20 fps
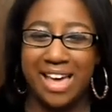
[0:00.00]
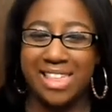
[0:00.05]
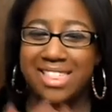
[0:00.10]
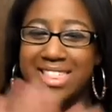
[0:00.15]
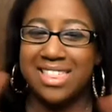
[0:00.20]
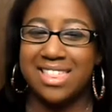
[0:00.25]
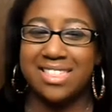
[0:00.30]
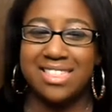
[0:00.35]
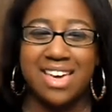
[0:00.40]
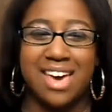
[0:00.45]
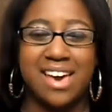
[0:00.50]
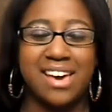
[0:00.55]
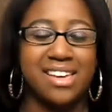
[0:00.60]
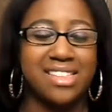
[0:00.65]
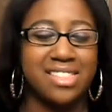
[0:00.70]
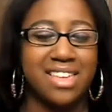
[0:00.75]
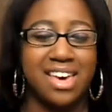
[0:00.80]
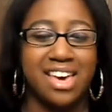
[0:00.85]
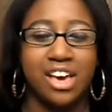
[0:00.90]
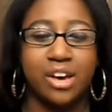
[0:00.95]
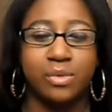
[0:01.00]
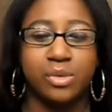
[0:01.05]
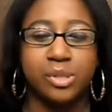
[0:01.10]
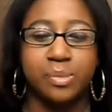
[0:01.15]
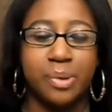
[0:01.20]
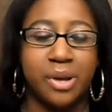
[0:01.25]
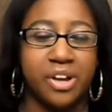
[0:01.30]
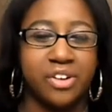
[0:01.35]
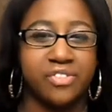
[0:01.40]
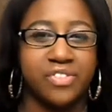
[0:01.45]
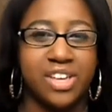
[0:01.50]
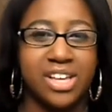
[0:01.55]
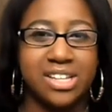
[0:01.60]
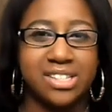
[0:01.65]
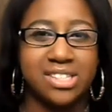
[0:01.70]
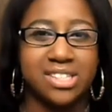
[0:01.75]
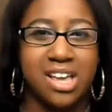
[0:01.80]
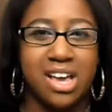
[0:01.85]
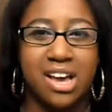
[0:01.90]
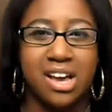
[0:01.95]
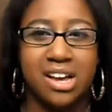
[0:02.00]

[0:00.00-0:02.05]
other than that, the hair was perfect.